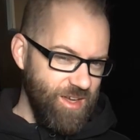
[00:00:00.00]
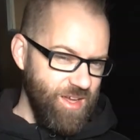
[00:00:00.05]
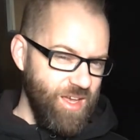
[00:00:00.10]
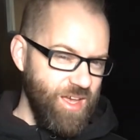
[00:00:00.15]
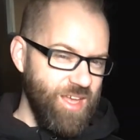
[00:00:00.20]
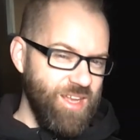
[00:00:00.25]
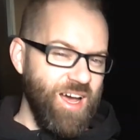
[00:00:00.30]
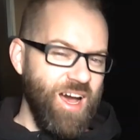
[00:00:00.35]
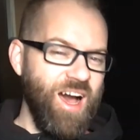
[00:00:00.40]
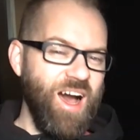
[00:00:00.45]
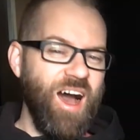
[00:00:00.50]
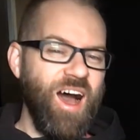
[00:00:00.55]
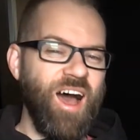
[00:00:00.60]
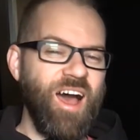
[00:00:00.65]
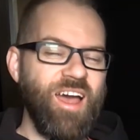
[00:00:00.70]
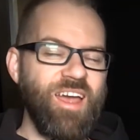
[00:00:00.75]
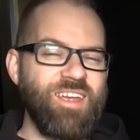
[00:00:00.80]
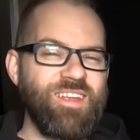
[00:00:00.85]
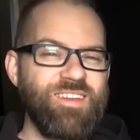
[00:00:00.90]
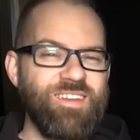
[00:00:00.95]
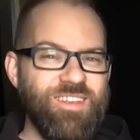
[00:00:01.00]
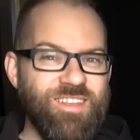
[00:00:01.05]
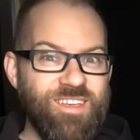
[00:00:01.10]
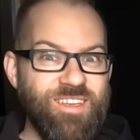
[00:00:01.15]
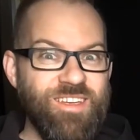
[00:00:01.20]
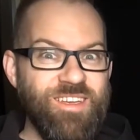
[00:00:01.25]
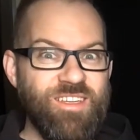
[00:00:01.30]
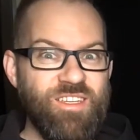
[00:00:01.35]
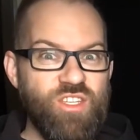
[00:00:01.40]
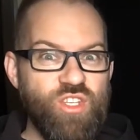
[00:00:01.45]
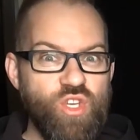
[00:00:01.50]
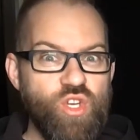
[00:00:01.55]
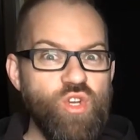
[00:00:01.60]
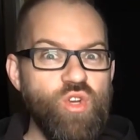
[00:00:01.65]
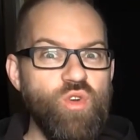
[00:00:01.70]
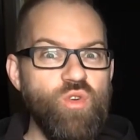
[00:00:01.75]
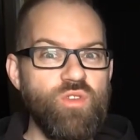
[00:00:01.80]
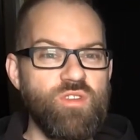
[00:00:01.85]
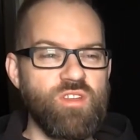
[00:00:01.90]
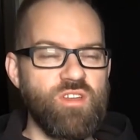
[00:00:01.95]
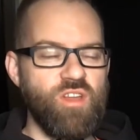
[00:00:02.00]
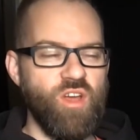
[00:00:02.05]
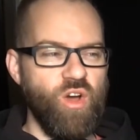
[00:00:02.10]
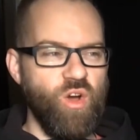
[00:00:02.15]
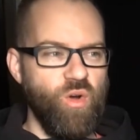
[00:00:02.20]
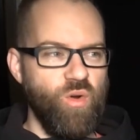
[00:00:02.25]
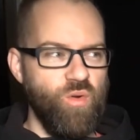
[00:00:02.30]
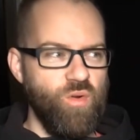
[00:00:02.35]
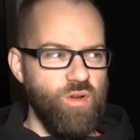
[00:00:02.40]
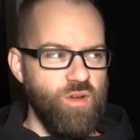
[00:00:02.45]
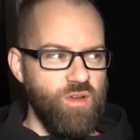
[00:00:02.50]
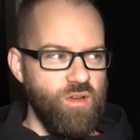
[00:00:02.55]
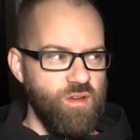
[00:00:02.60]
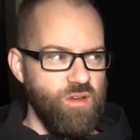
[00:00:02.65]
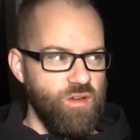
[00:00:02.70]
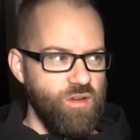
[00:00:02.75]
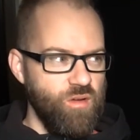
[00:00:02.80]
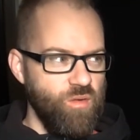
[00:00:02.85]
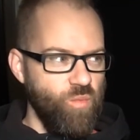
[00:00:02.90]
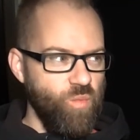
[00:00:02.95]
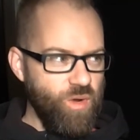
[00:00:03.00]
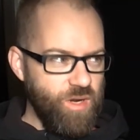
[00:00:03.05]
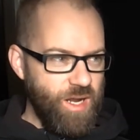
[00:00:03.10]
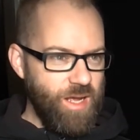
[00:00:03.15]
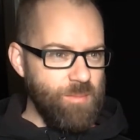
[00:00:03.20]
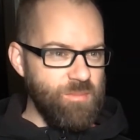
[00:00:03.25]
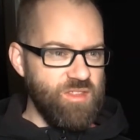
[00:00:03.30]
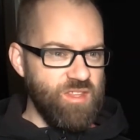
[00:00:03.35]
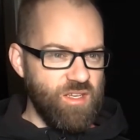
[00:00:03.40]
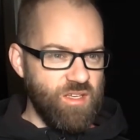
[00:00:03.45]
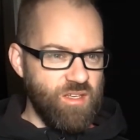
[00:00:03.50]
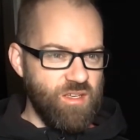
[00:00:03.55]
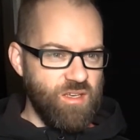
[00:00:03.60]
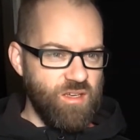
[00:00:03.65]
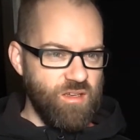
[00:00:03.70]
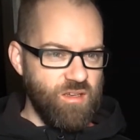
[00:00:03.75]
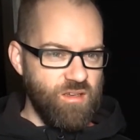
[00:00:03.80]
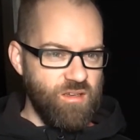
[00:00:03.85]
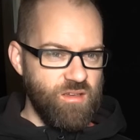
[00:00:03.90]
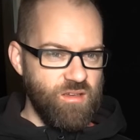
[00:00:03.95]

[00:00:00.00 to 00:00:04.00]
and I need you to know what I'm thinking,